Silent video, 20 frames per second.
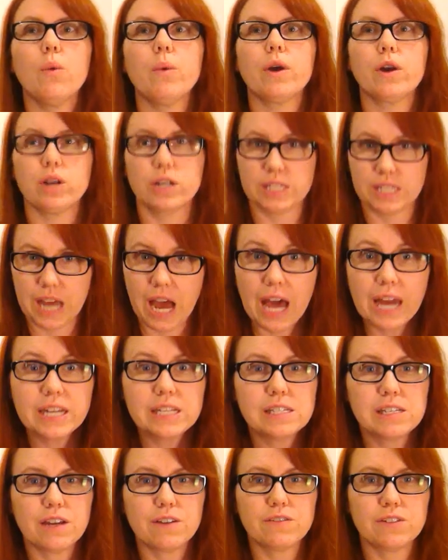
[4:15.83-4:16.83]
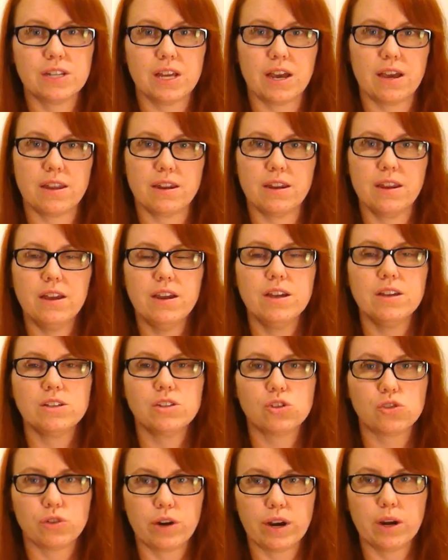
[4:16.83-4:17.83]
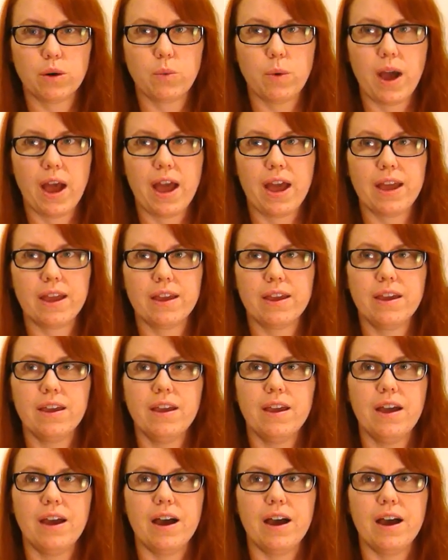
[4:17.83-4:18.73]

We got a ton of stuff done straight away.